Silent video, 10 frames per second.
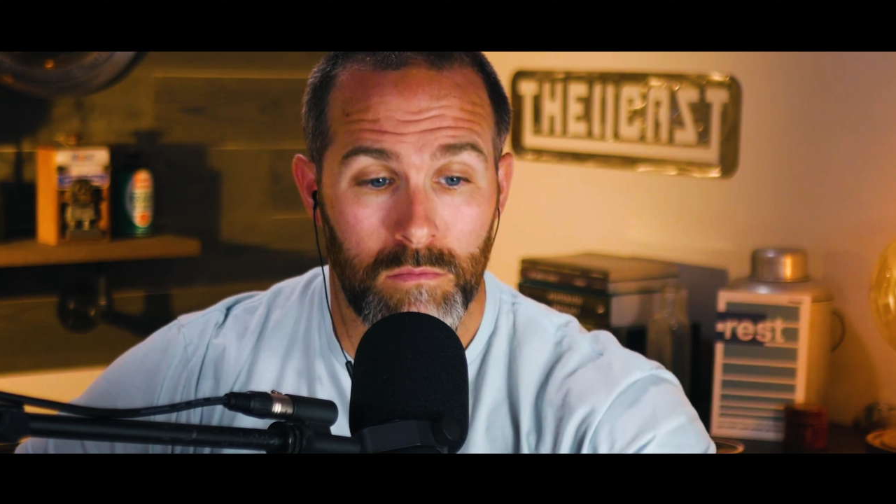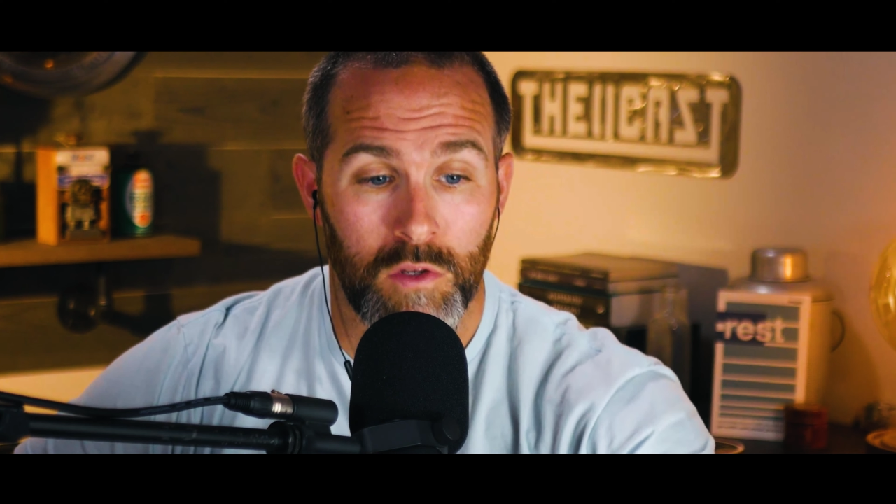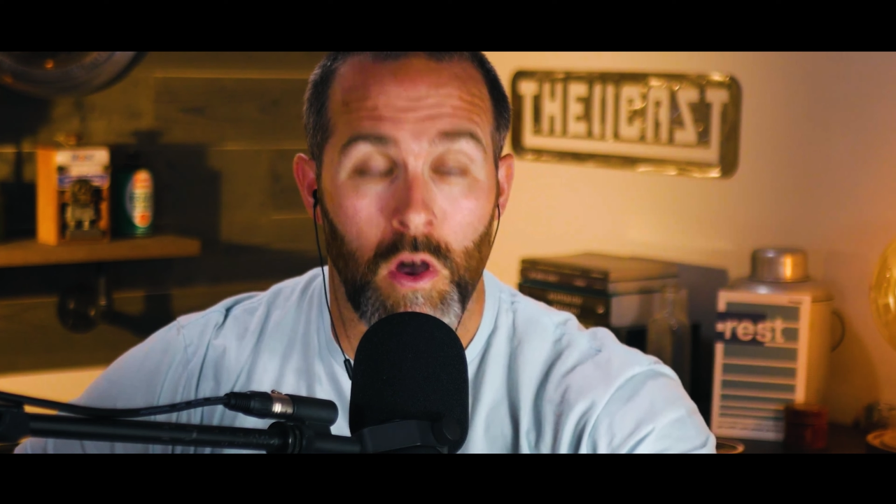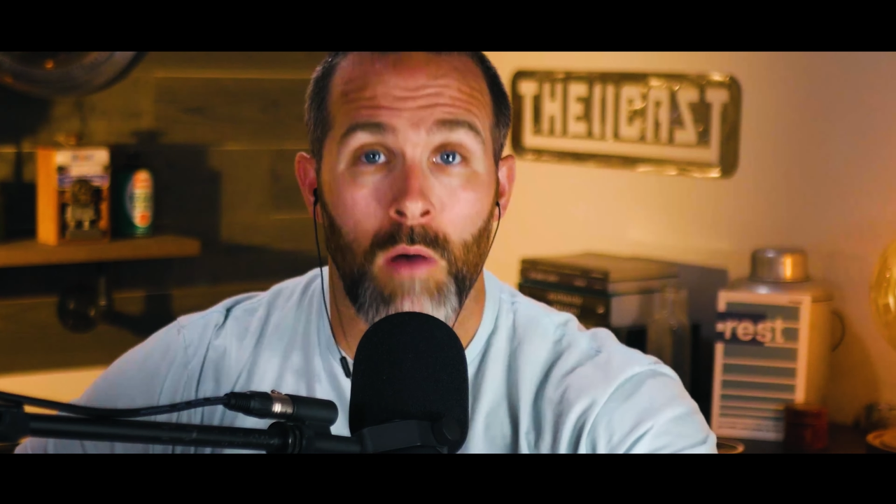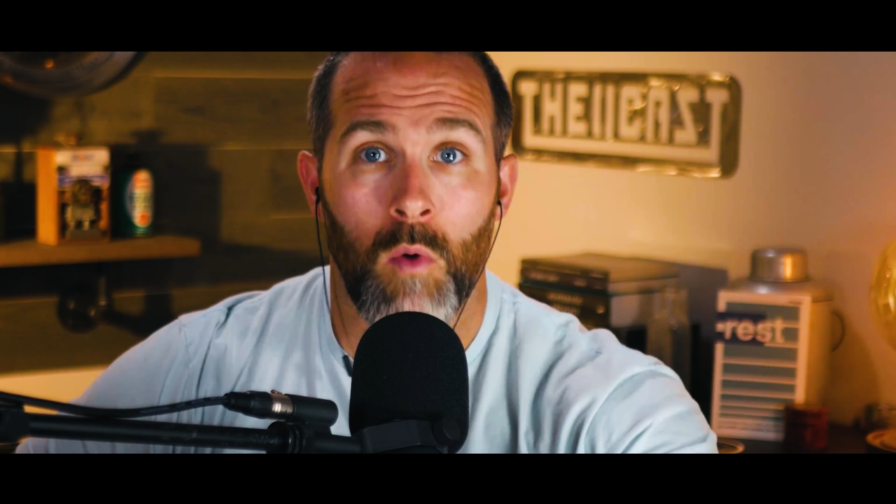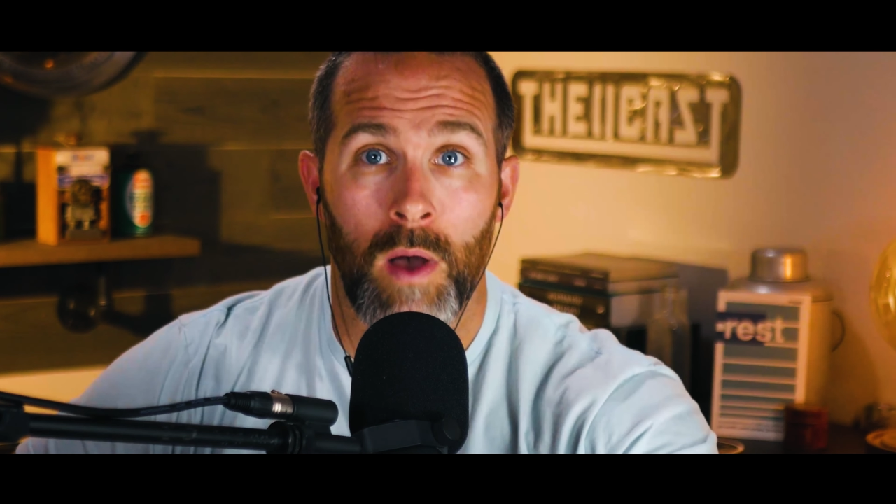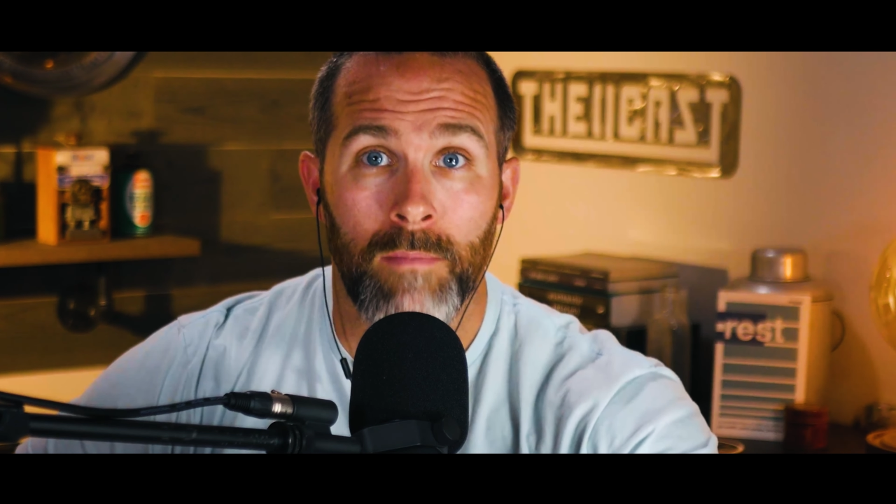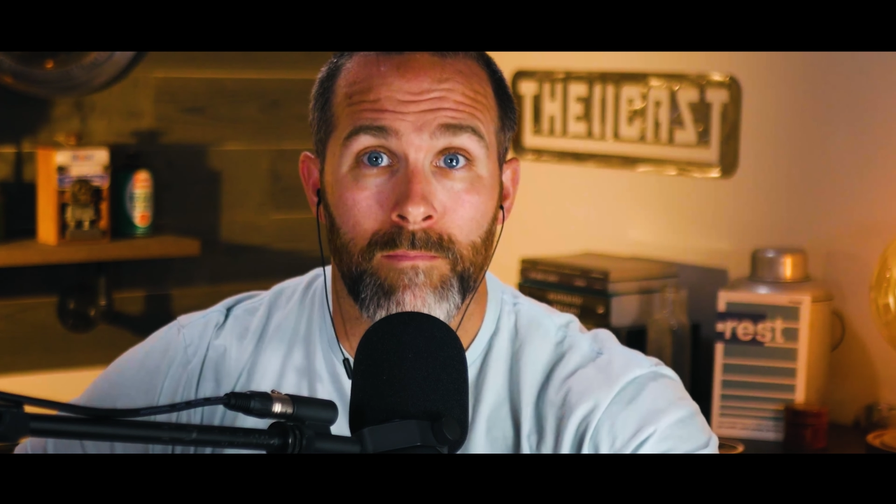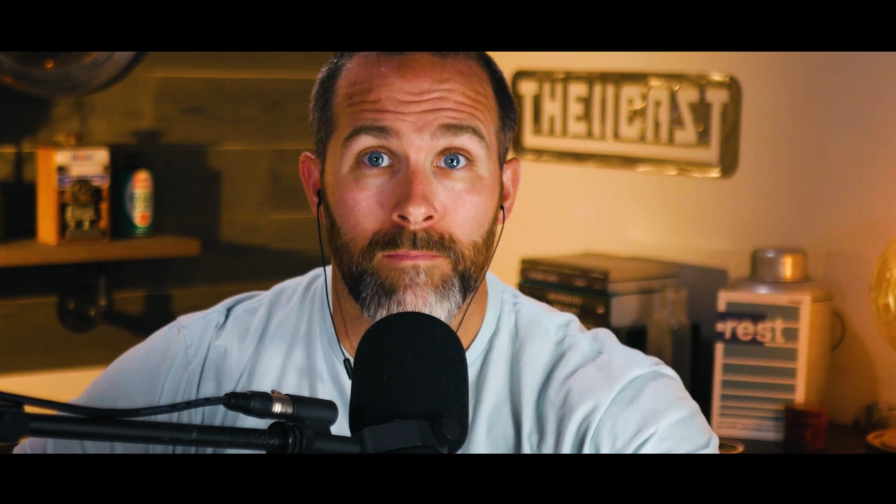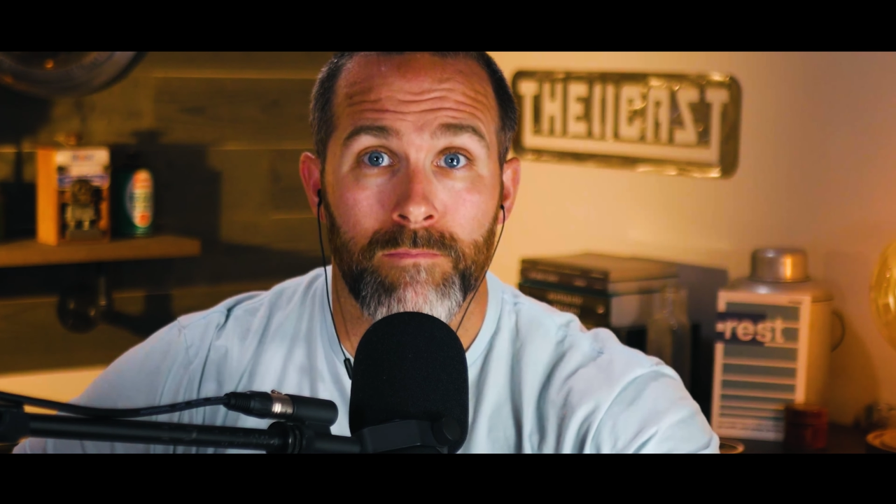Psalm
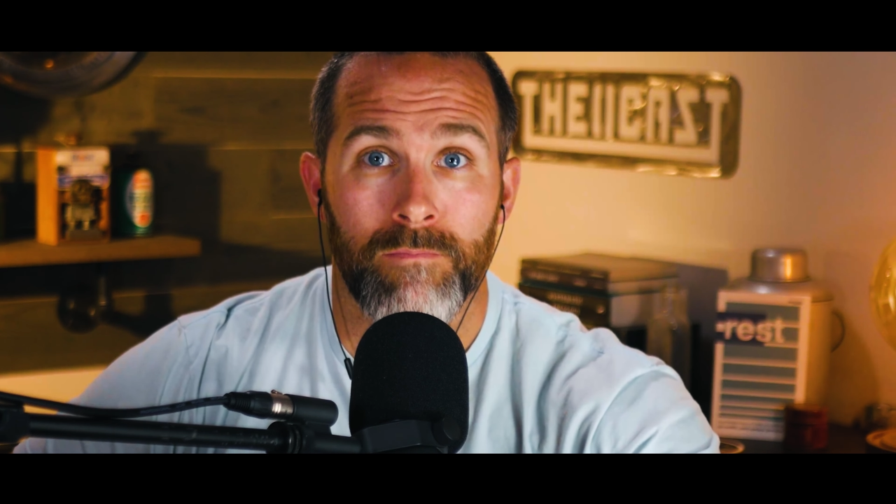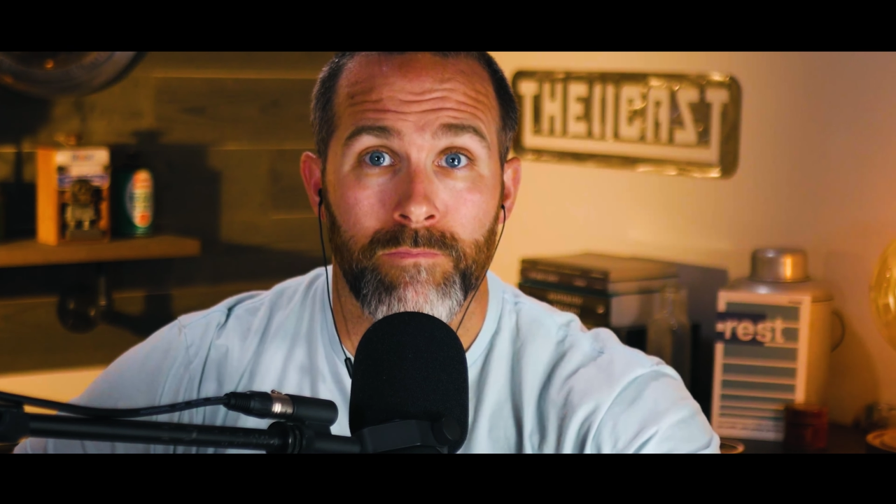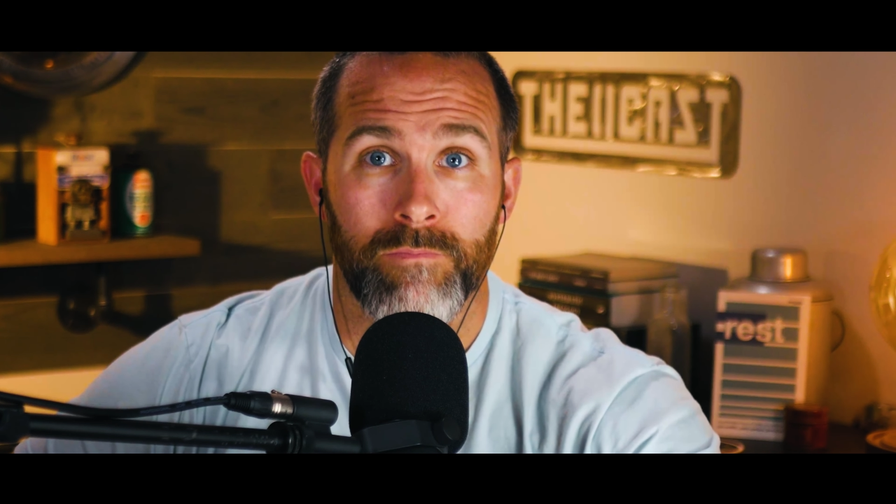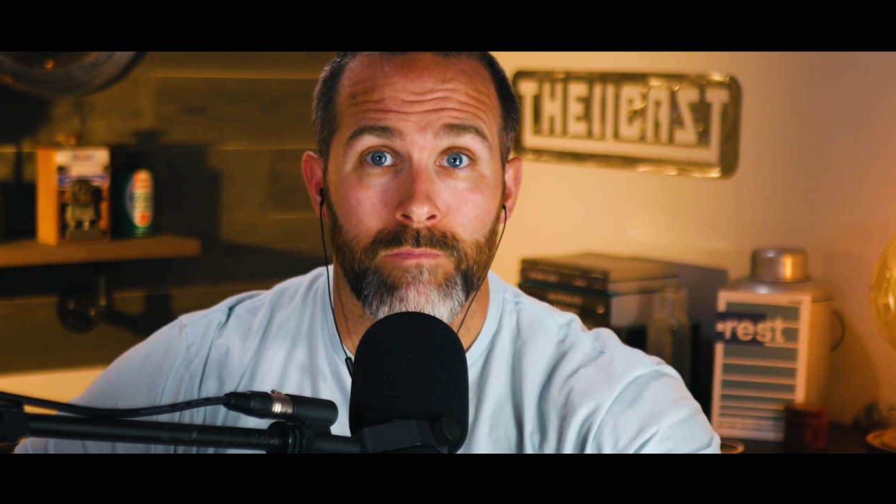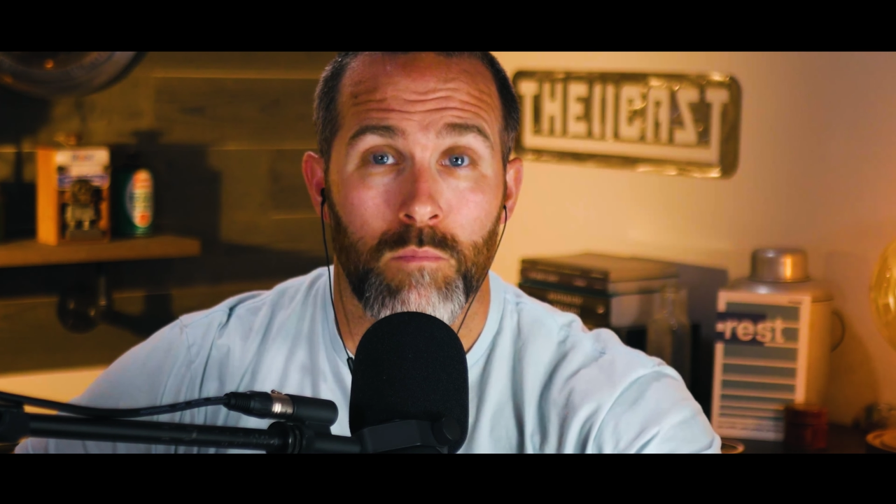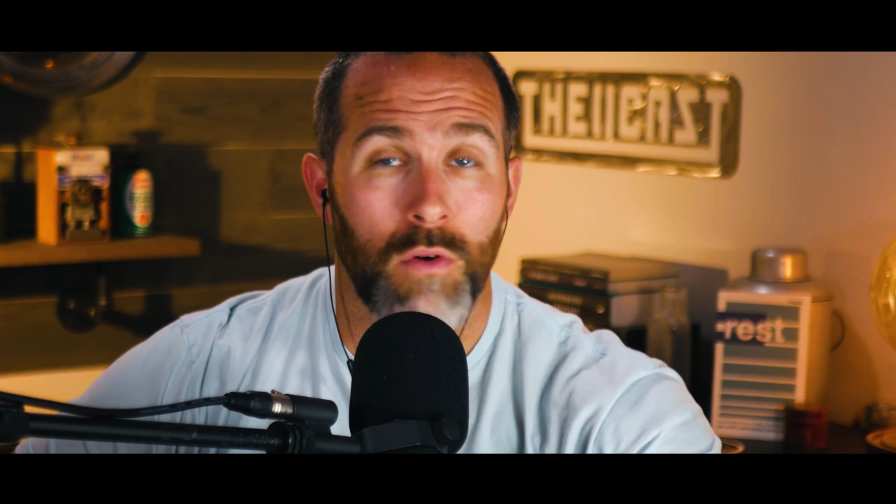1